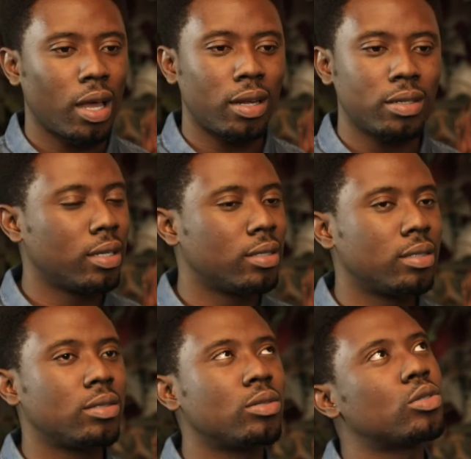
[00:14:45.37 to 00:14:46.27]
and
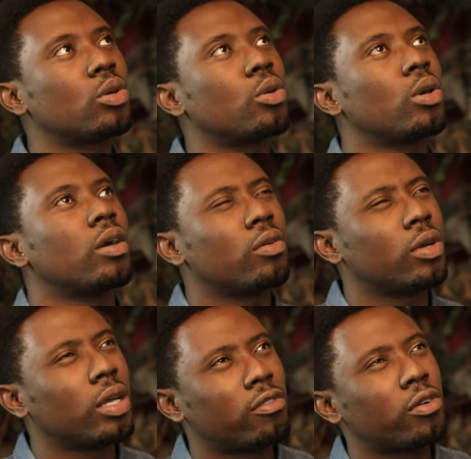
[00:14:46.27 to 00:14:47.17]
then, so
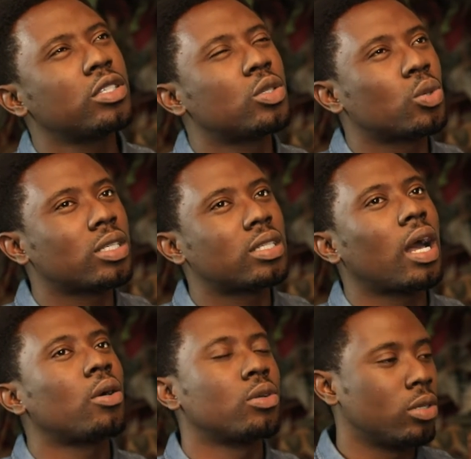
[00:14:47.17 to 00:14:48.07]
first it was
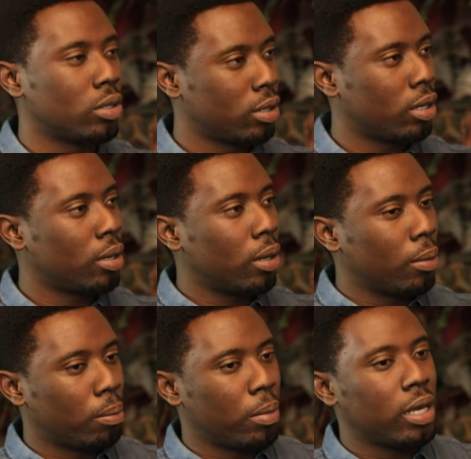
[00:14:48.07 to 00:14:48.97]
sound,
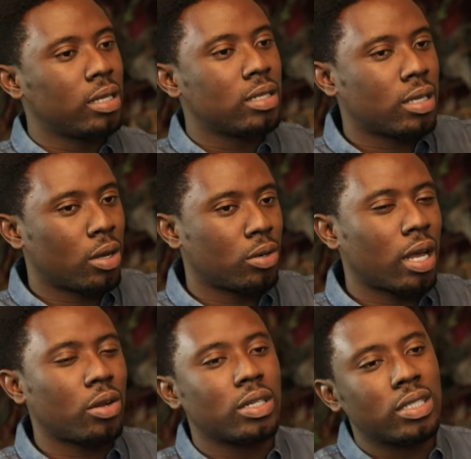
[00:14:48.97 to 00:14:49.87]
making sound
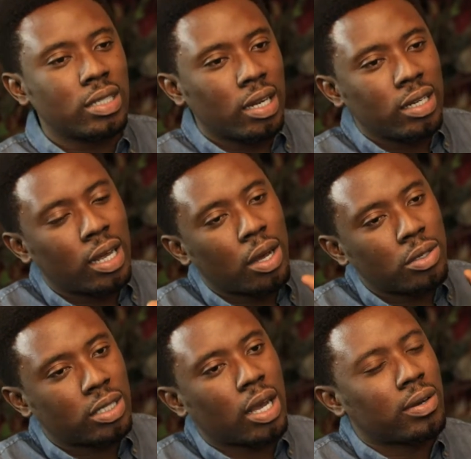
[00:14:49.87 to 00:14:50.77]
and understanding
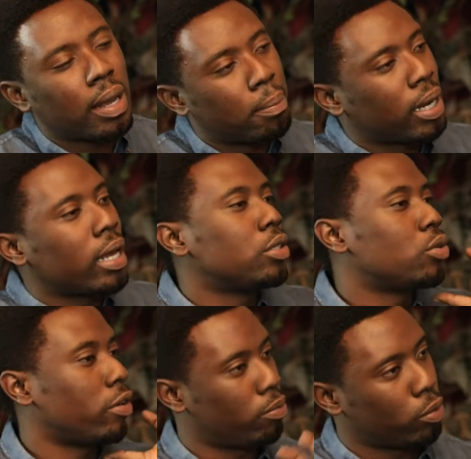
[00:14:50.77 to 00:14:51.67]
how sound applies
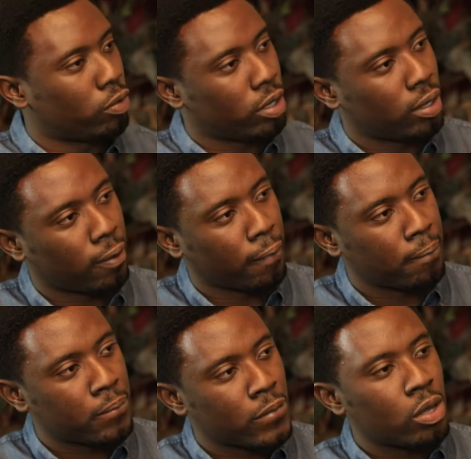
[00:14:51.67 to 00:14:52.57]
to a movie.
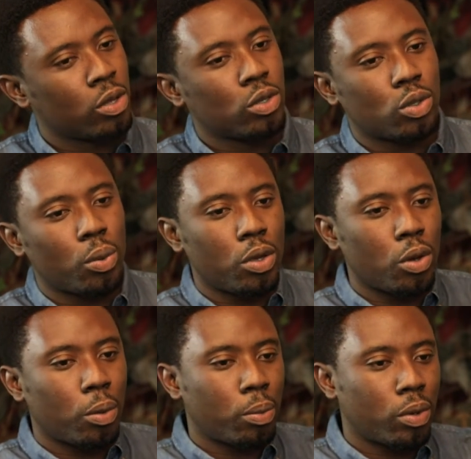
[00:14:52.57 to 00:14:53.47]
Okay. So when
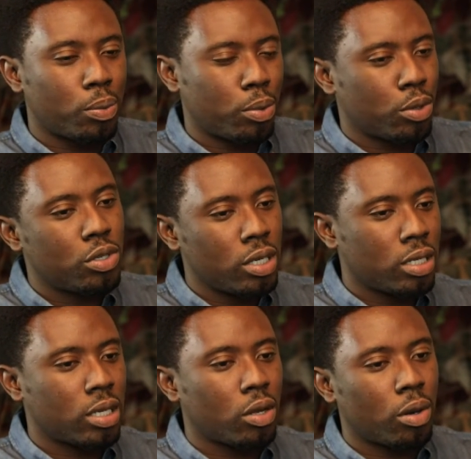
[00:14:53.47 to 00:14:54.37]
you're producing
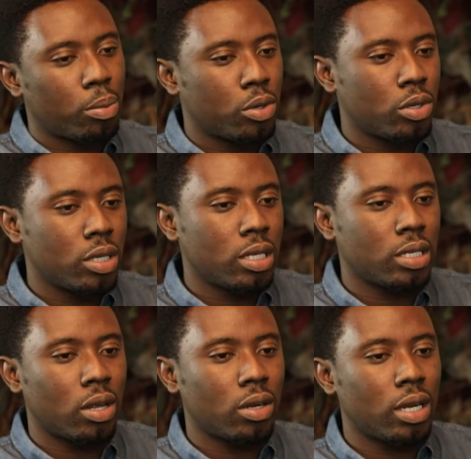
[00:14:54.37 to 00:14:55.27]
a sound, you're producing a
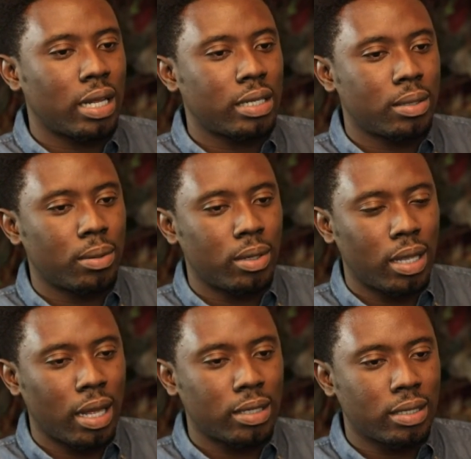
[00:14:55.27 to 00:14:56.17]
sound that
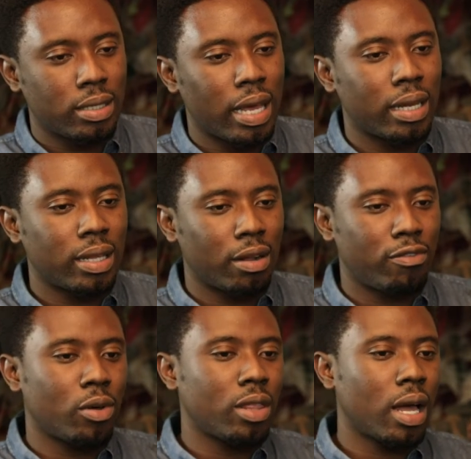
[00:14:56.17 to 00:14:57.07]
that
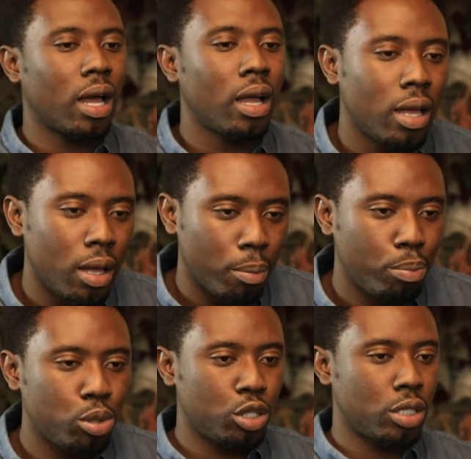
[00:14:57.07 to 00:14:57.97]
that further
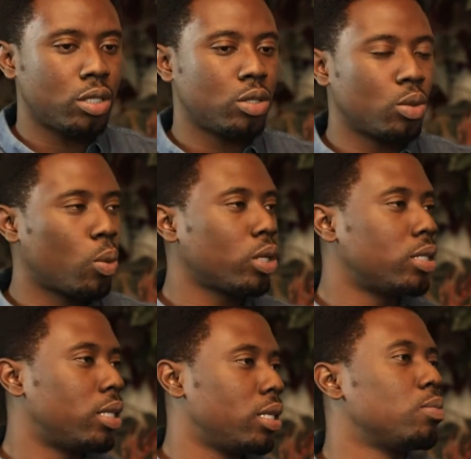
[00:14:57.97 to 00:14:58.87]
pushes
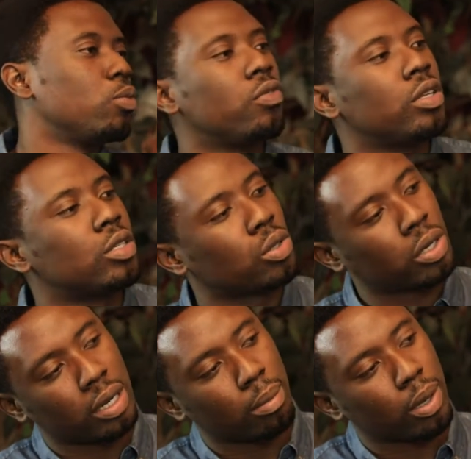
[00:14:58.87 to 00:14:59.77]
what this movie is
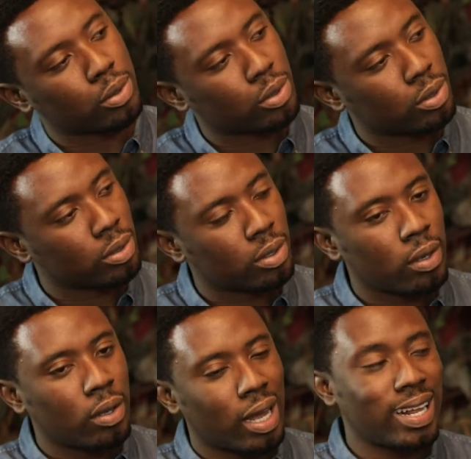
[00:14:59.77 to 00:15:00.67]
talking about,
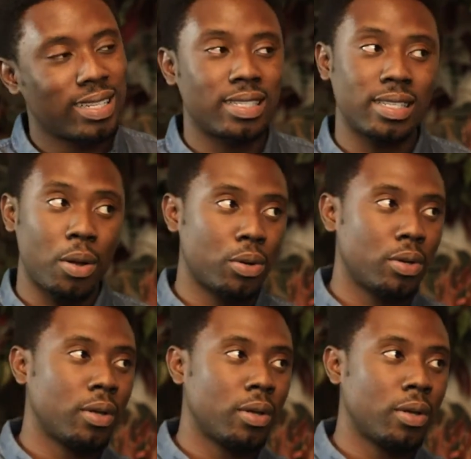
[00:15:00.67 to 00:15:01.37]
mm-hmm. and that's sound.